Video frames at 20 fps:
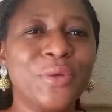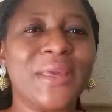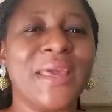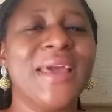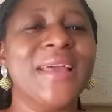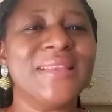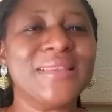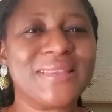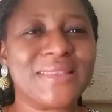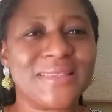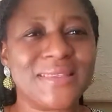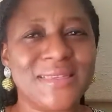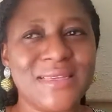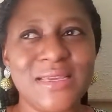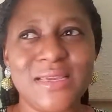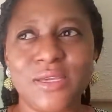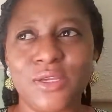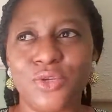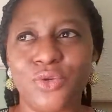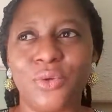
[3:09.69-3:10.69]

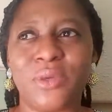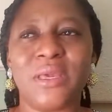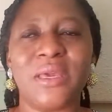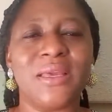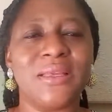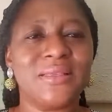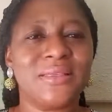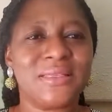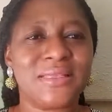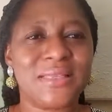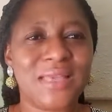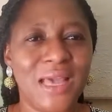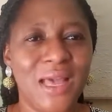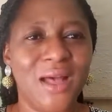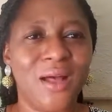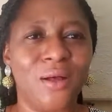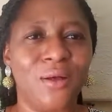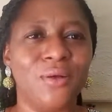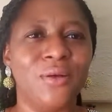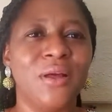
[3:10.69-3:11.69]
can
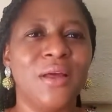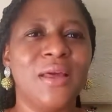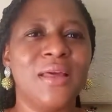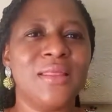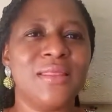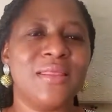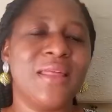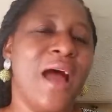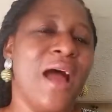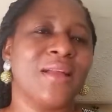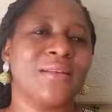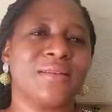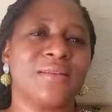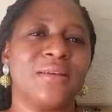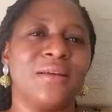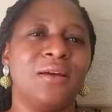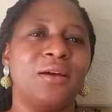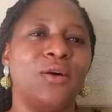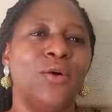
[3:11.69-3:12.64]
tell that,